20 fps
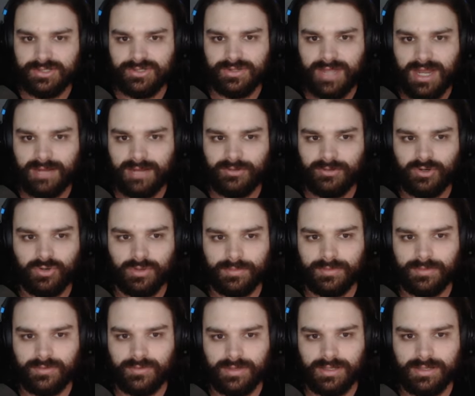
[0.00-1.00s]
So that I'm
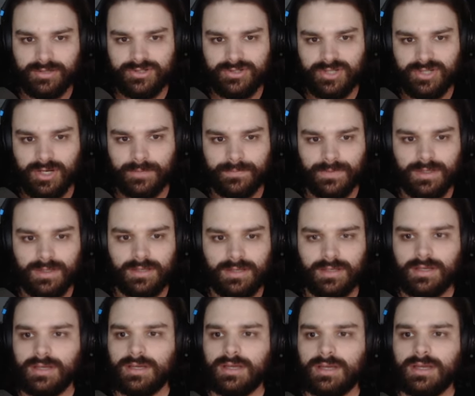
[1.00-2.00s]
cool with. So
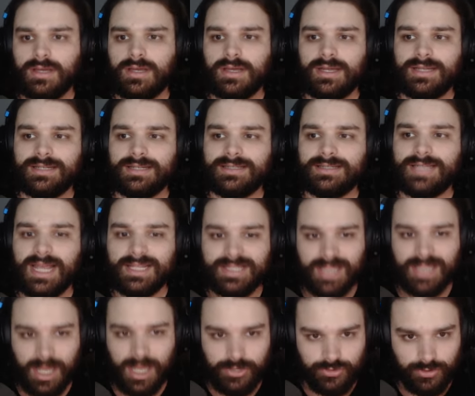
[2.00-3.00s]

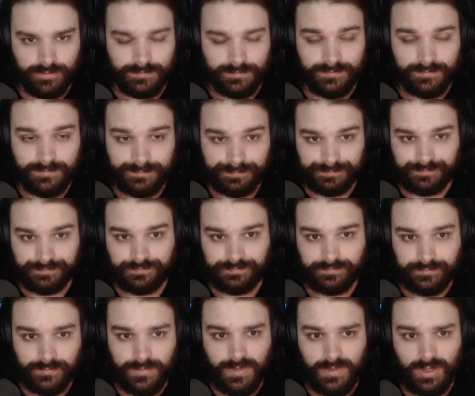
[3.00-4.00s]
test schedule.
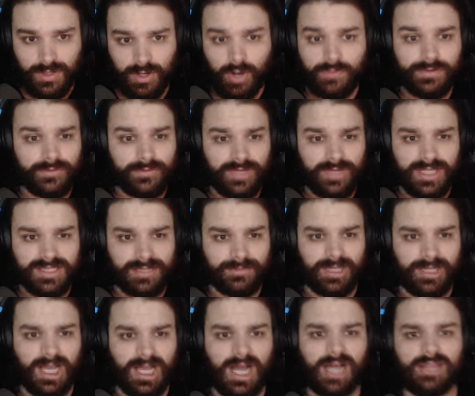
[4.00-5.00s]
Hopefully we get
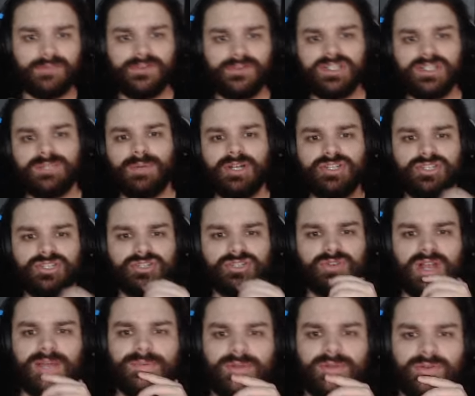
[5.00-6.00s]
something. Uh, the first impression is
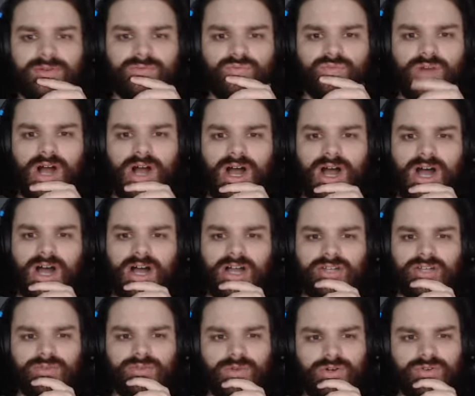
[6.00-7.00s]
great, but
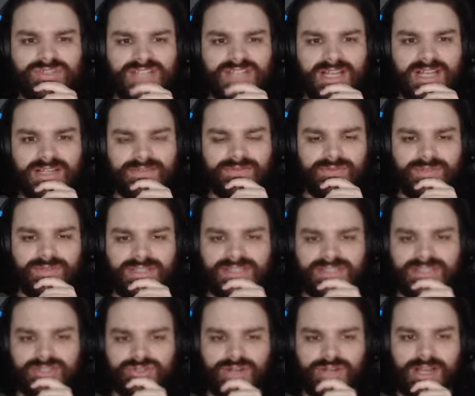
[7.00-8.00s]
uh, you won't go silent for
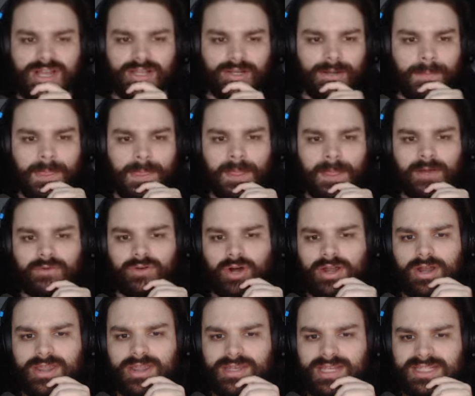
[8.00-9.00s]
releasing the trailer.
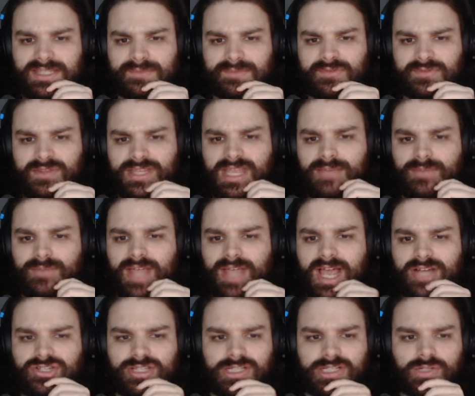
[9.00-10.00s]
Regarding the next steps for the game, we
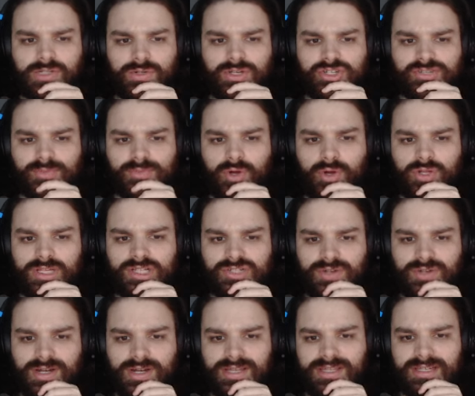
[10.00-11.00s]
actually included a small
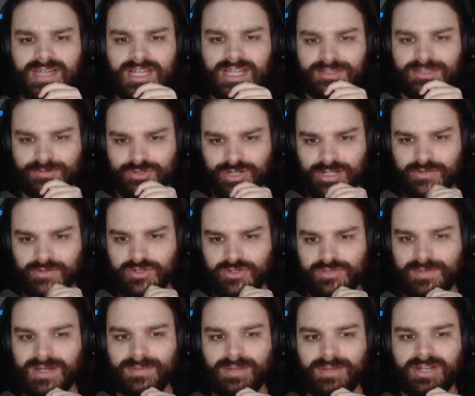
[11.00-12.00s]
Easter egg in the announcement trailer,
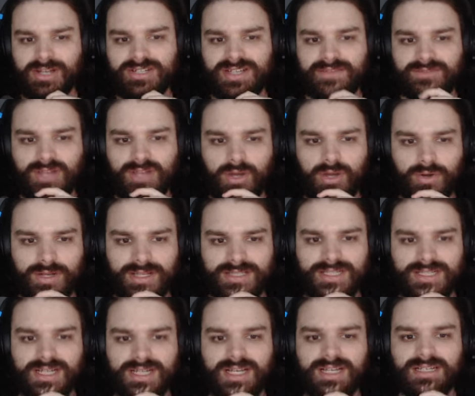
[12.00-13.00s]
which many players have
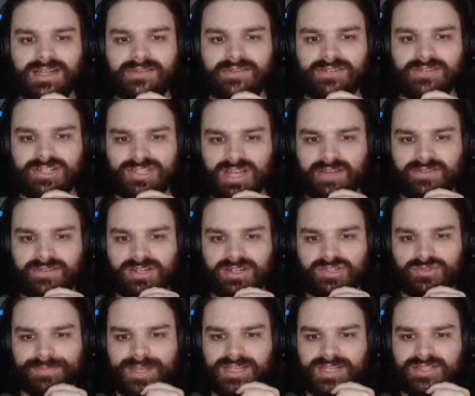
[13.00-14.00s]
noticed. Neverness to
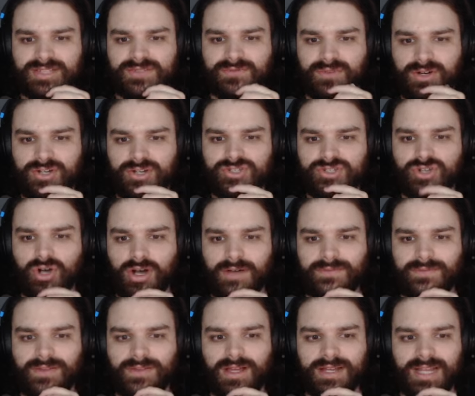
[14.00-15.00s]
Everness will make its first
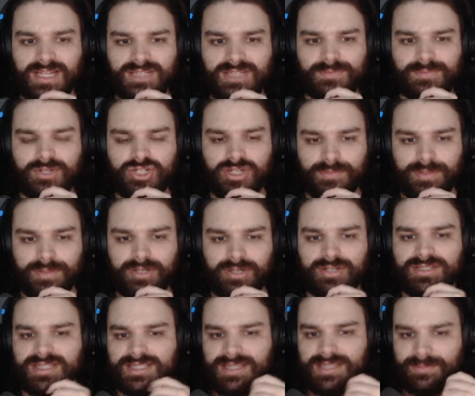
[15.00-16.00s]
offline exhibition
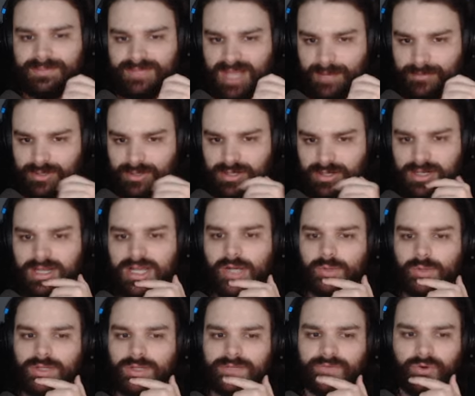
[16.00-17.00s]
appearance in September.
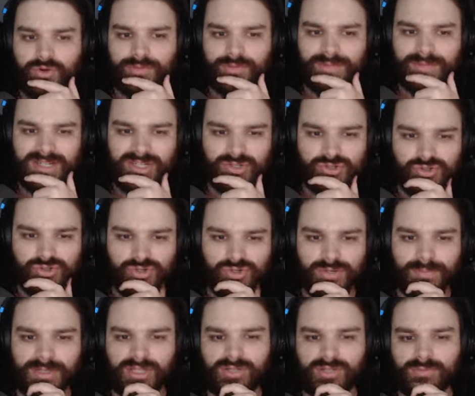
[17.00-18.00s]
We look forward to meeting you soon
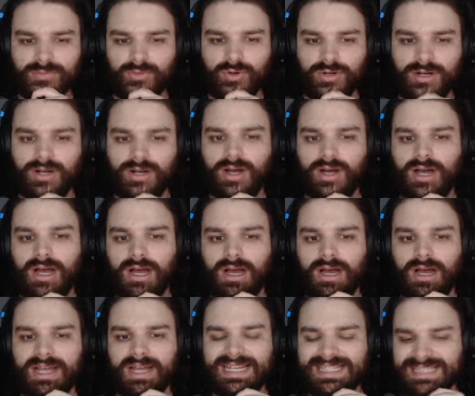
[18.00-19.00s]
and bring you more
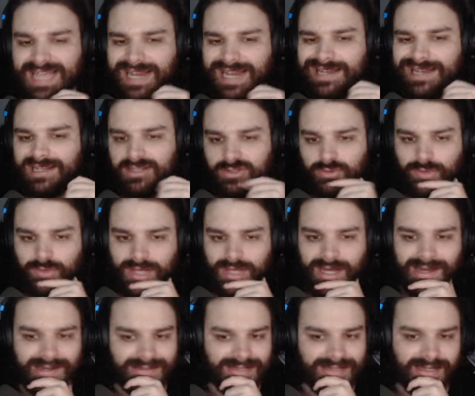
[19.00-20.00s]
uh, exciting new
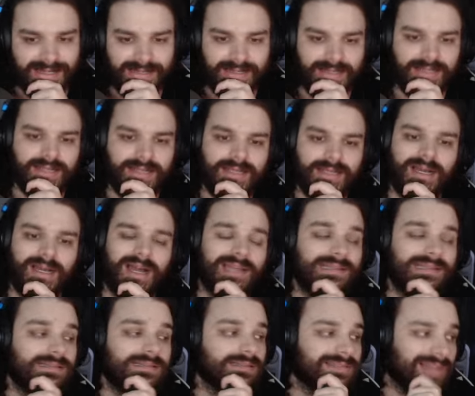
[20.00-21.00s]
content.
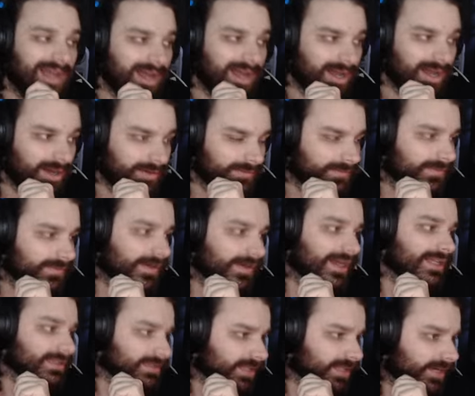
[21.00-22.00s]
I'd love,
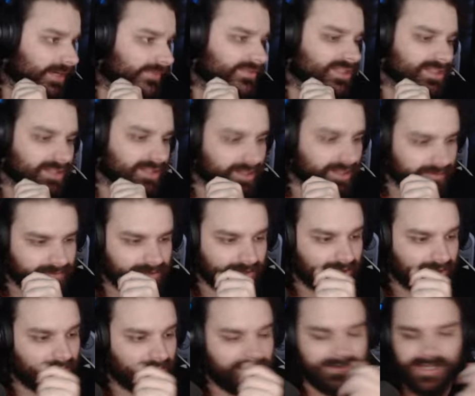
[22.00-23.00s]
I'd love to love
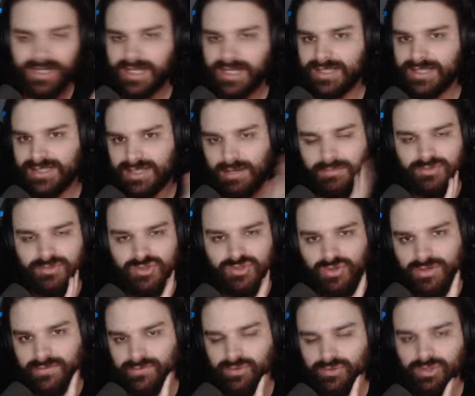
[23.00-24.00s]
to love to get some
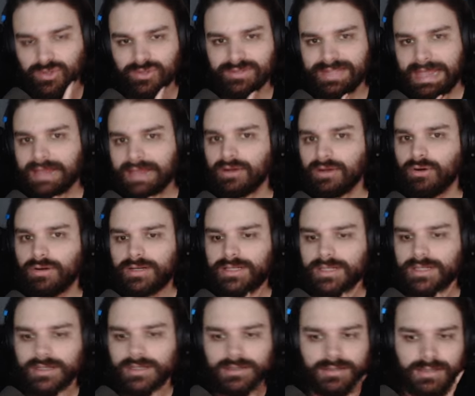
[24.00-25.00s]
sort of real date on
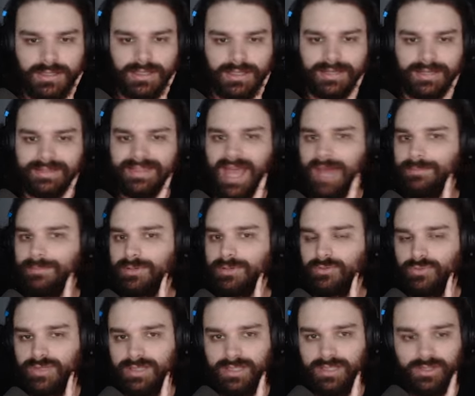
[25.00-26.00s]
here. That'd be
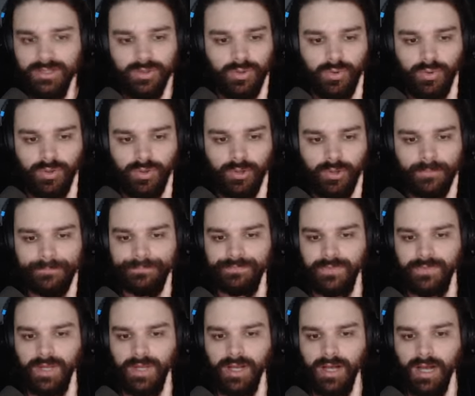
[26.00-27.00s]
really cool.
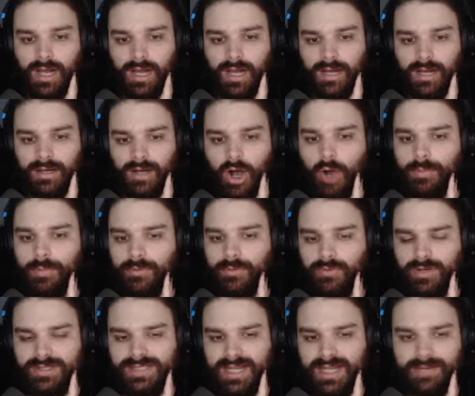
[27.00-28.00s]
Uh, open
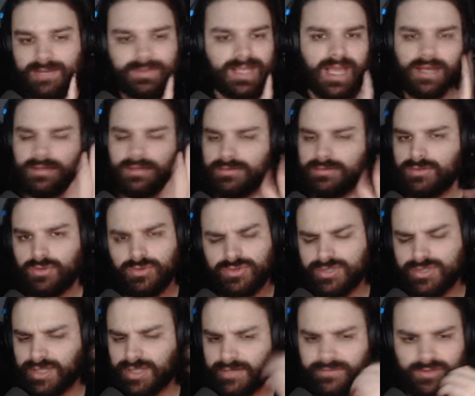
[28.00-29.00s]
world set, but yeah, cool
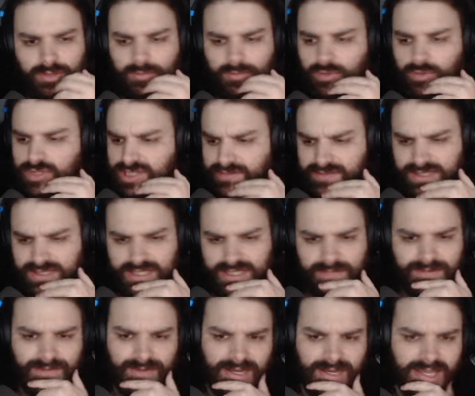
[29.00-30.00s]
stuff. You know, more stuff in
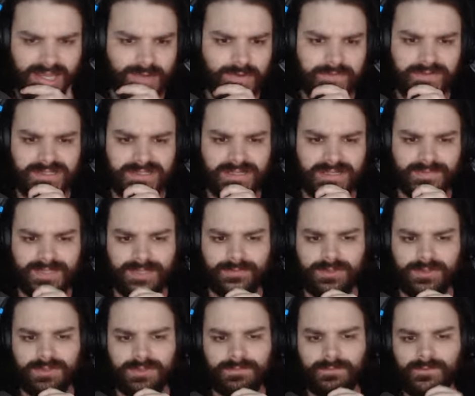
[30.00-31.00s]
September. I can't wait for
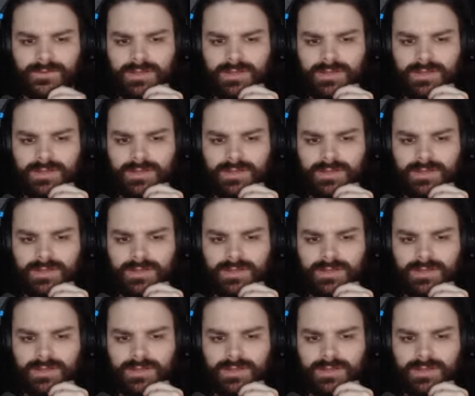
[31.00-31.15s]
September.